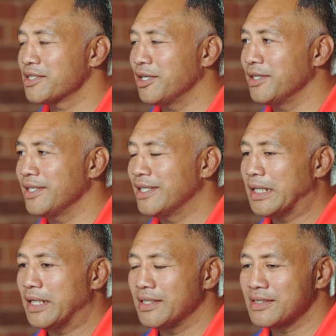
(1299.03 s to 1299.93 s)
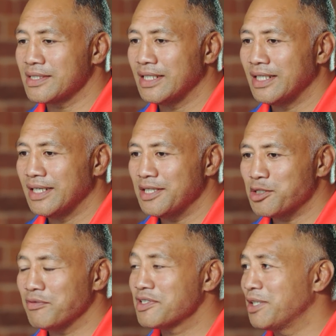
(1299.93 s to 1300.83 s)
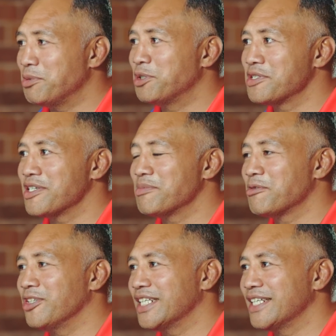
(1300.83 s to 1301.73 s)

So, yep. You know, it's obviously we're doing something right.